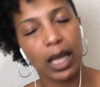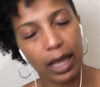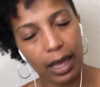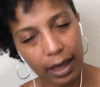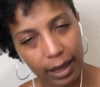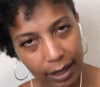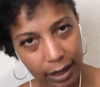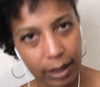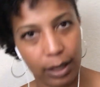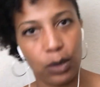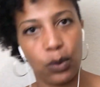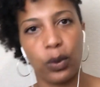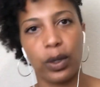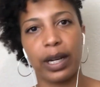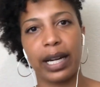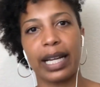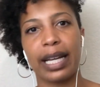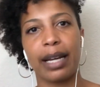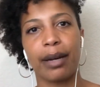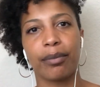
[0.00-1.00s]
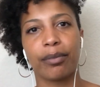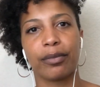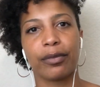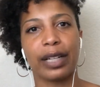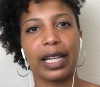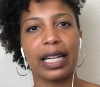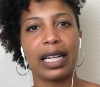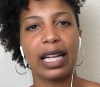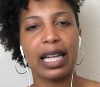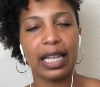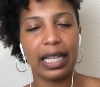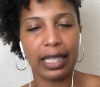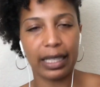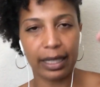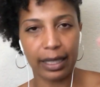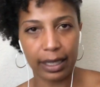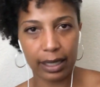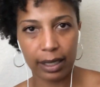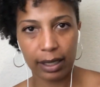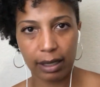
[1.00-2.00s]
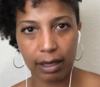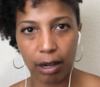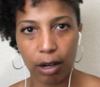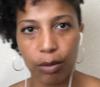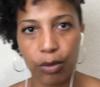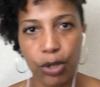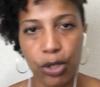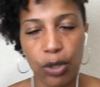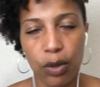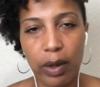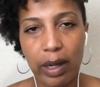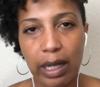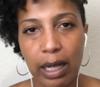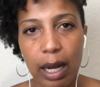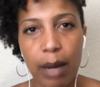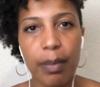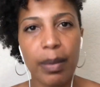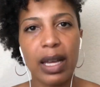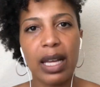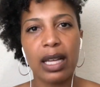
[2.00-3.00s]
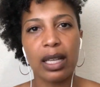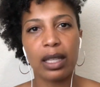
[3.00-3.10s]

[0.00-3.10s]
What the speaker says: this is where I am, right? This is how I'm showing up.